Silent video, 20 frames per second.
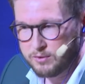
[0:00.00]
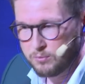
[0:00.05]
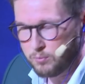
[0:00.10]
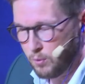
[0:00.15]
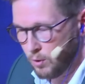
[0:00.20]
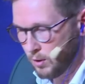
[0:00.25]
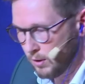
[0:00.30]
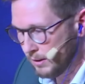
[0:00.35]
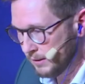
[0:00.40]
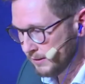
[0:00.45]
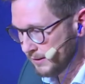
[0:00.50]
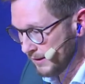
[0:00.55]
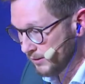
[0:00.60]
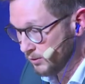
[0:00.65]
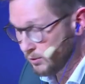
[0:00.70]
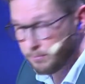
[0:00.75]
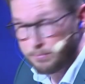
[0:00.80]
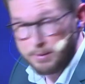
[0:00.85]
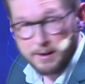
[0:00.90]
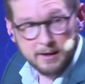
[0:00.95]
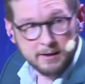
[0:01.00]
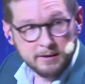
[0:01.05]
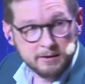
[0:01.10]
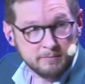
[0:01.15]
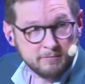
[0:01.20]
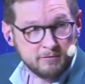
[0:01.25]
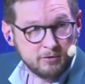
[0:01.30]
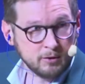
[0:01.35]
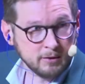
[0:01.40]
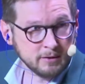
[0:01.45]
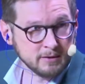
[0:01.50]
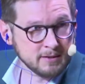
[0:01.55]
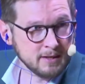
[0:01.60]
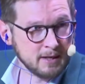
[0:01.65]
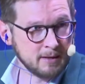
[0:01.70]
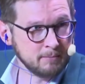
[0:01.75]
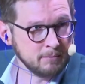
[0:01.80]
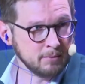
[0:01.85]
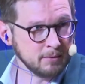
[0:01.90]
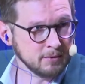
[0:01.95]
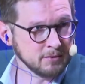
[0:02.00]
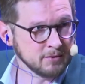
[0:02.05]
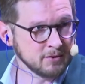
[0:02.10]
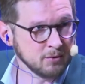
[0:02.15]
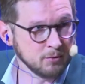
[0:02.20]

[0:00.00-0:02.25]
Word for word: over the world and compare them, for example.